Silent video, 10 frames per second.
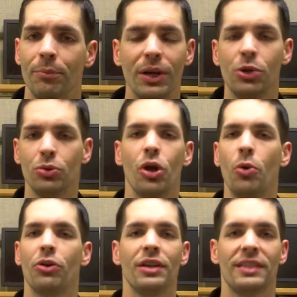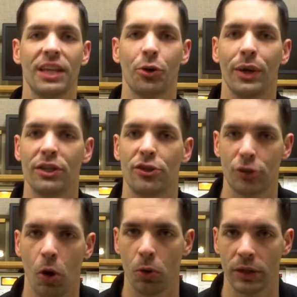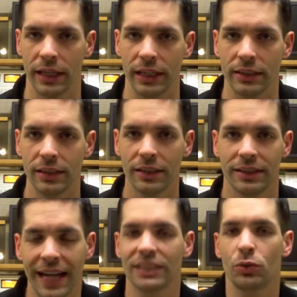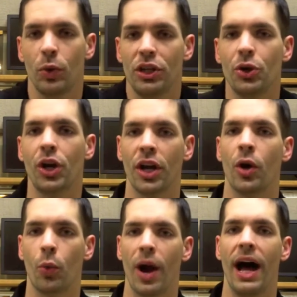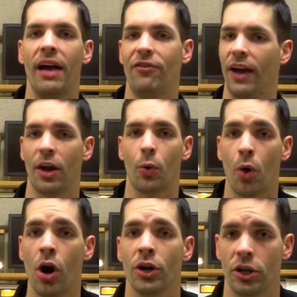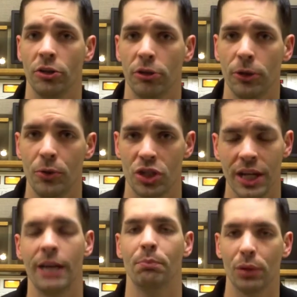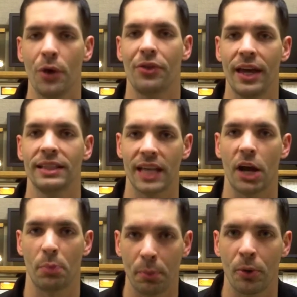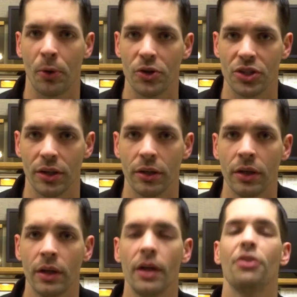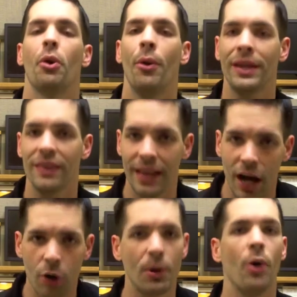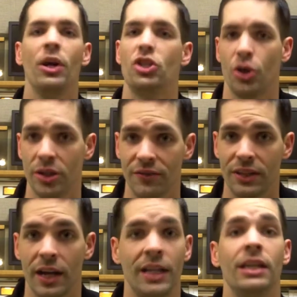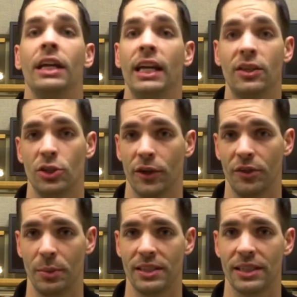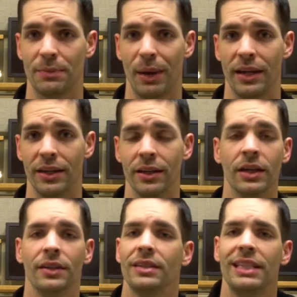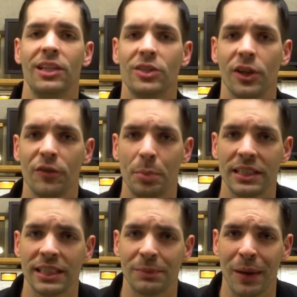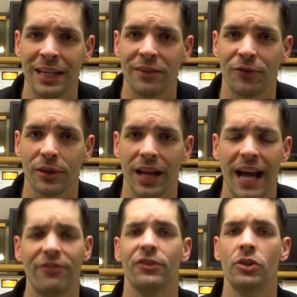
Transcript: but you don't consider it solely. That's when you're gonna arrive at a wrong conclusion and blow things out of proportion. Throwing the elbow, he shouldn't have done it. He deserved to be suspended. Does he deserve to be suspended for life?